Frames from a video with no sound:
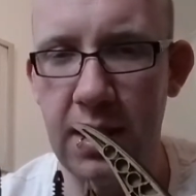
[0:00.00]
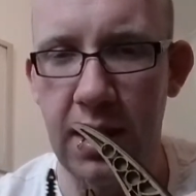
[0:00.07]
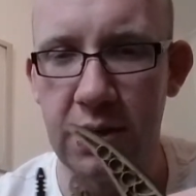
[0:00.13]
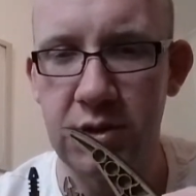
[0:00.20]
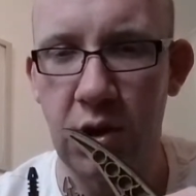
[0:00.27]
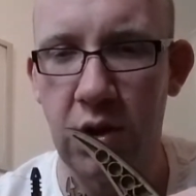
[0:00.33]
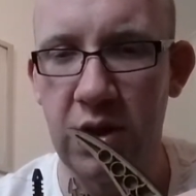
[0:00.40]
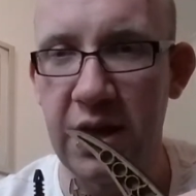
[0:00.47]

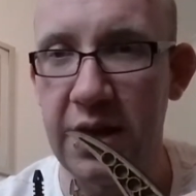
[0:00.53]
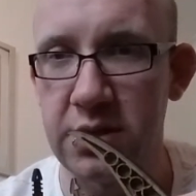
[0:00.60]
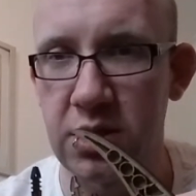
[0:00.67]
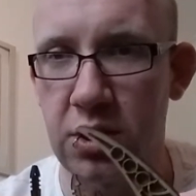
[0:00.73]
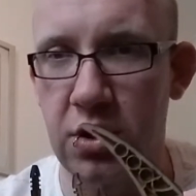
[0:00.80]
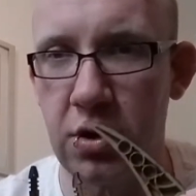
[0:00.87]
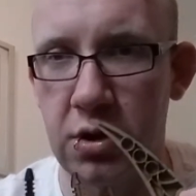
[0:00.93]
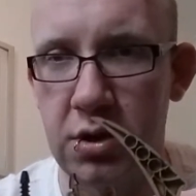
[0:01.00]
It's all
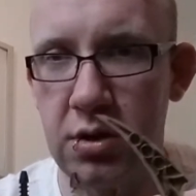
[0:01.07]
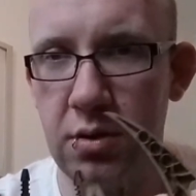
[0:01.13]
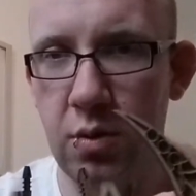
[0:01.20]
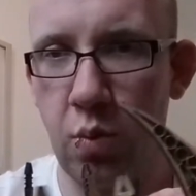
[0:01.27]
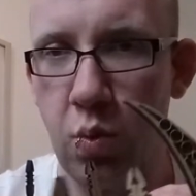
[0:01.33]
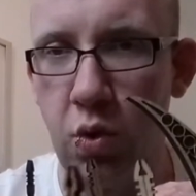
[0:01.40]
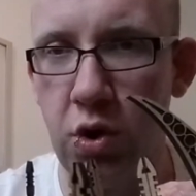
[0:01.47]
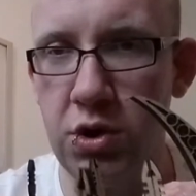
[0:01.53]
laser cut
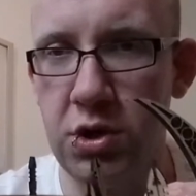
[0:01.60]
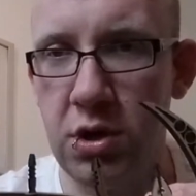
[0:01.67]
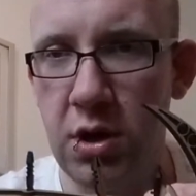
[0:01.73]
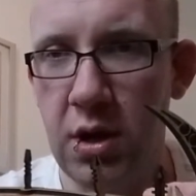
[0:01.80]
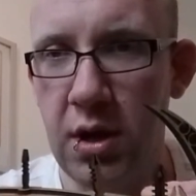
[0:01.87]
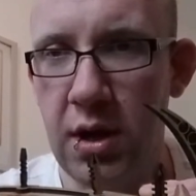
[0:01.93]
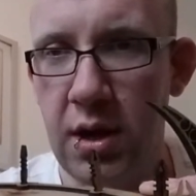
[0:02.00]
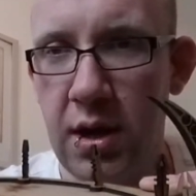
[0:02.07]
wood.
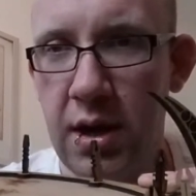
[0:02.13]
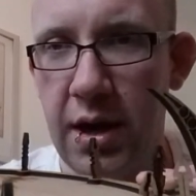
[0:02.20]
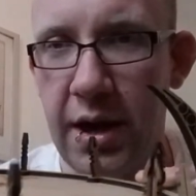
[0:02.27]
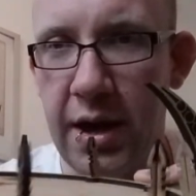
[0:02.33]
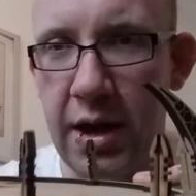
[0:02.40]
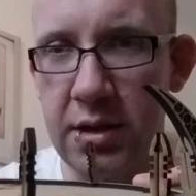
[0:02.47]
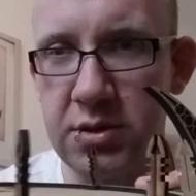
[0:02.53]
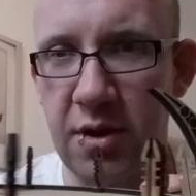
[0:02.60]

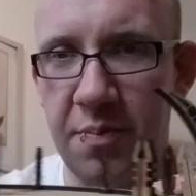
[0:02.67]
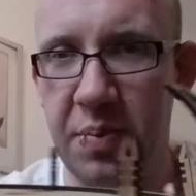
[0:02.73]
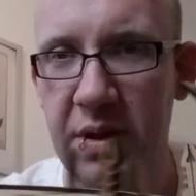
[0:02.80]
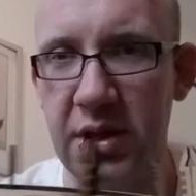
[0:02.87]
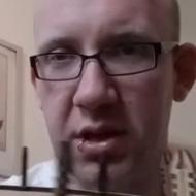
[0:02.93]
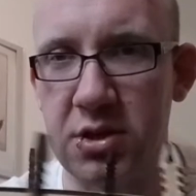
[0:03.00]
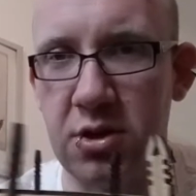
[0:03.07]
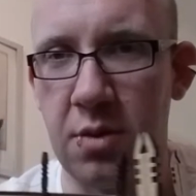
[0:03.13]
So I
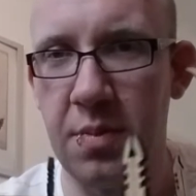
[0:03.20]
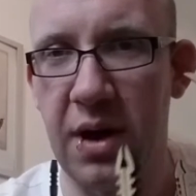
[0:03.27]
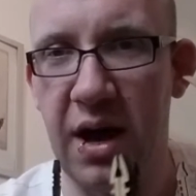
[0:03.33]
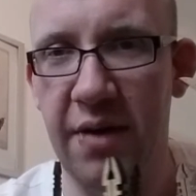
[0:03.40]
built this up.